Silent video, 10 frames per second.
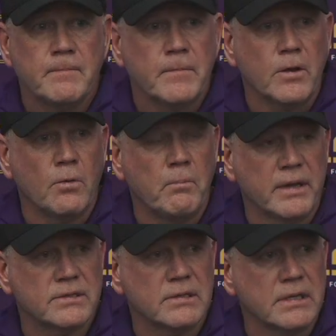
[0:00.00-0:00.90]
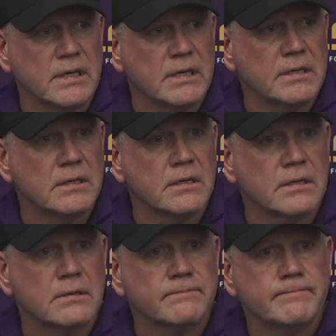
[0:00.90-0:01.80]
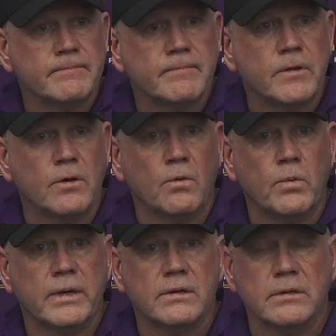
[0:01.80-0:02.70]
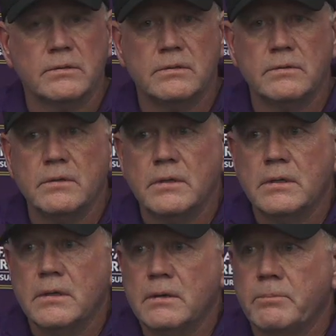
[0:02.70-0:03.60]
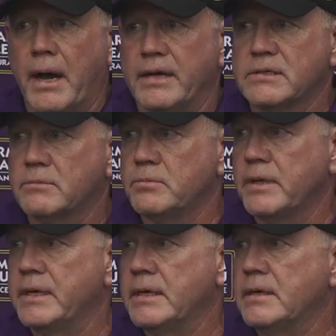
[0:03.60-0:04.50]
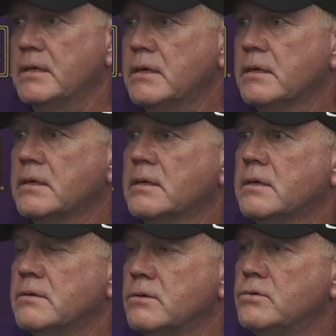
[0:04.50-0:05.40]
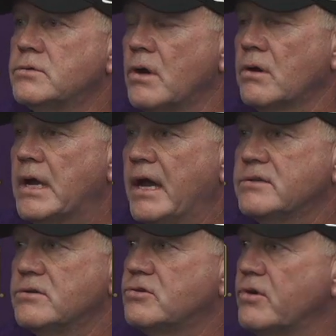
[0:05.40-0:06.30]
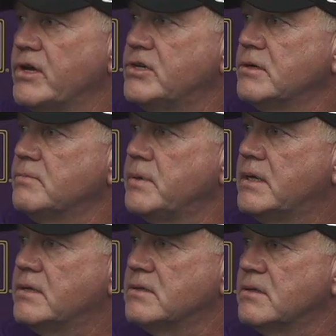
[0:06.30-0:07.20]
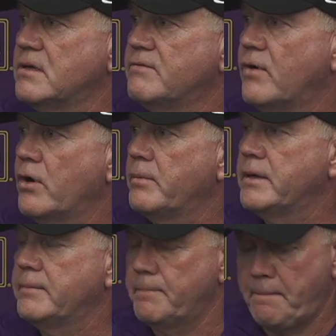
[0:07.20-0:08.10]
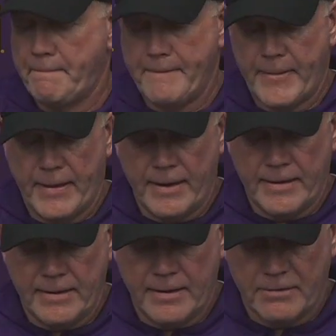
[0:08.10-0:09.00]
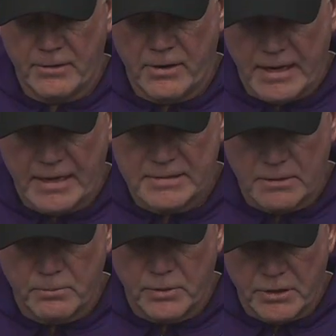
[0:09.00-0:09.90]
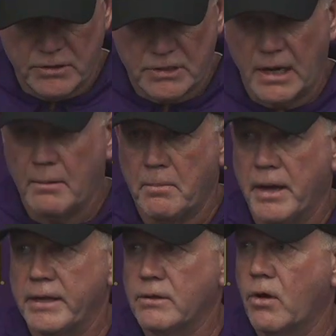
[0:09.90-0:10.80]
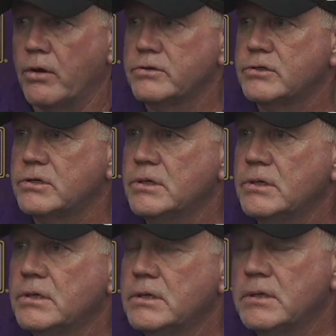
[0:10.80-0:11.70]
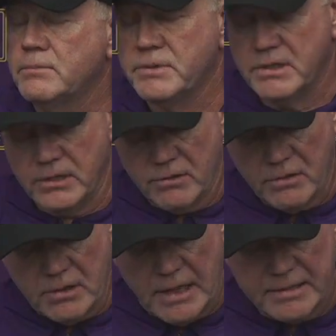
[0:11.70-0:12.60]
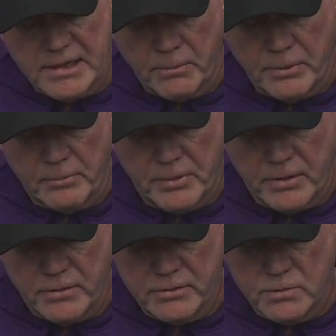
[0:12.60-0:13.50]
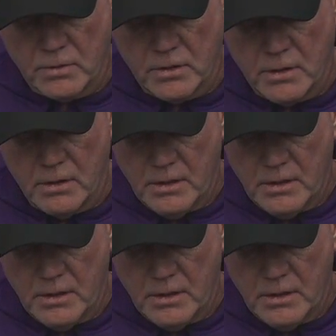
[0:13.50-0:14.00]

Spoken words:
mentally, we could possibly lose our concentration because of the environment. And I thought our guys did a pretty good job by and large. In particular, the last couple of periods were